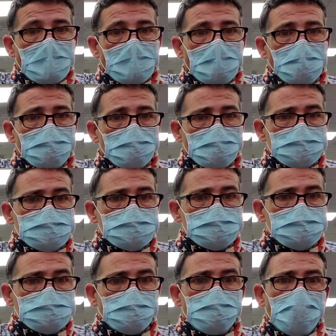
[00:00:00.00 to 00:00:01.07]
Uh,
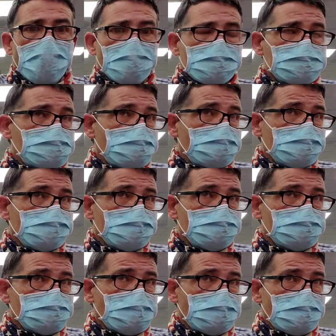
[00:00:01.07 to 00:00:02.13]
there's some policy
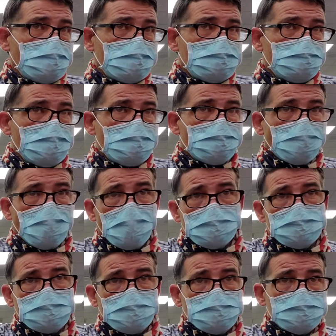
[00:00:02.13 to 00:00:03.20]
issues that need to be
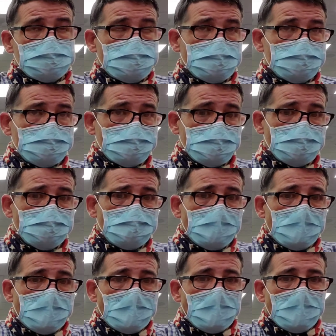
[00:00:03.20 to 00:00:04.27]
brought to your
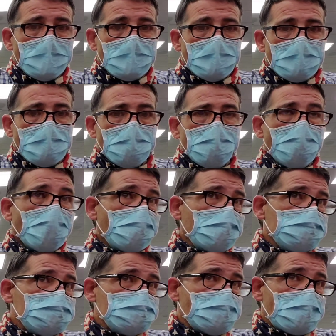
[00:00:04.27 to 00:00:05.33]
attention. Uh, one
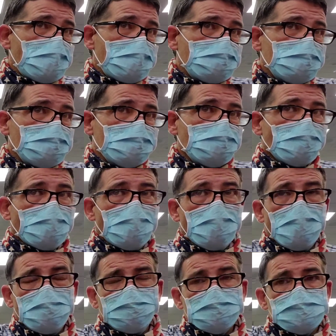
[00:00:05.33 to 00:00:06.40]
is that your
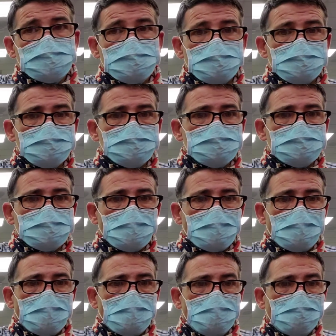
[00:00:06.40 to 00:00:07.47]
officers
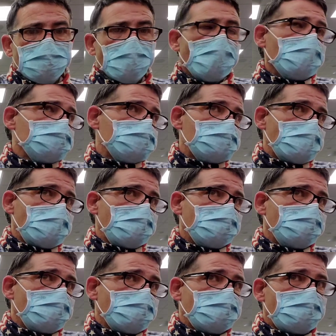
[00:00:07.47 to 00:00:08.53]
uh, have all
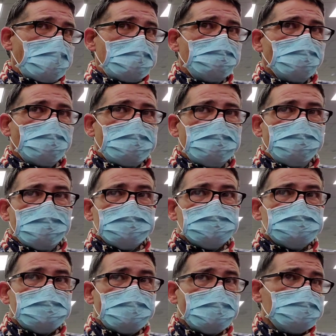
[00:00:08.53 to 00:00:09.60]
stated that they believe it
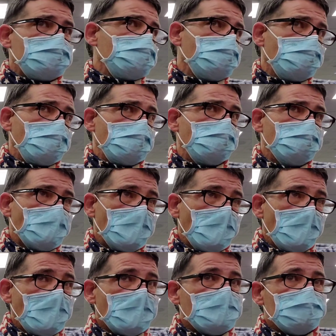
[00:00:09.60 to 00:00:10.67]
is their duty
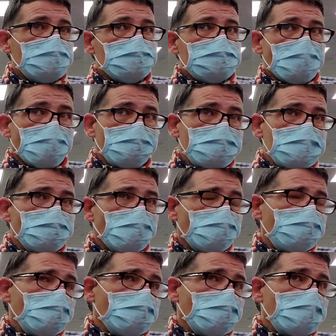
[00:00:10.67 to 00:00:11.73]
to tell
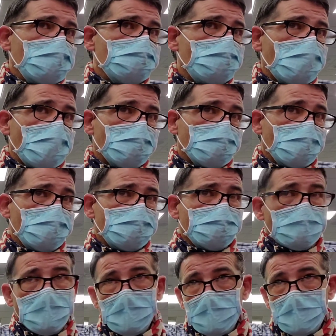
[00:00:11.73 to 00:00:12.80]
people filming in
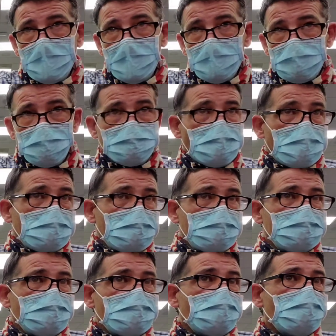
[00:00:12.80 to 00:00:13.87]
public that they
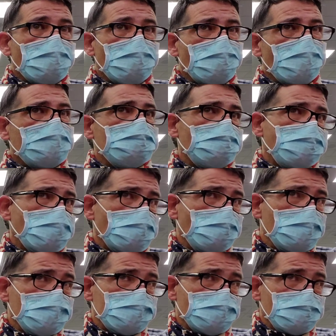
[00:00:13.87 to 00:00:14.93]
need to get written
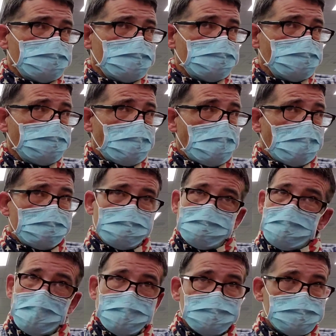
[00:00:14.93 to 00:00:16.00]
permission to do
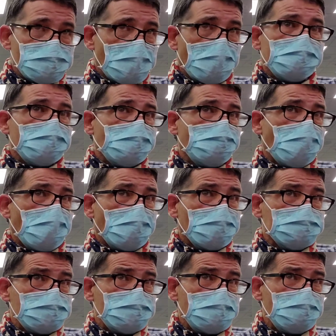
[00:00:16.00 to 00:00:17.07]
that. That is not your
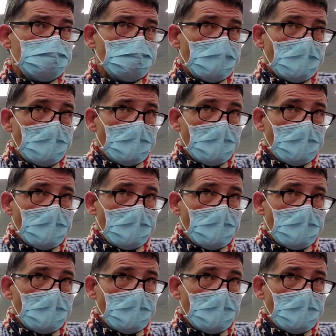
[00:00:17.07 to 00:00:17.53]
policy.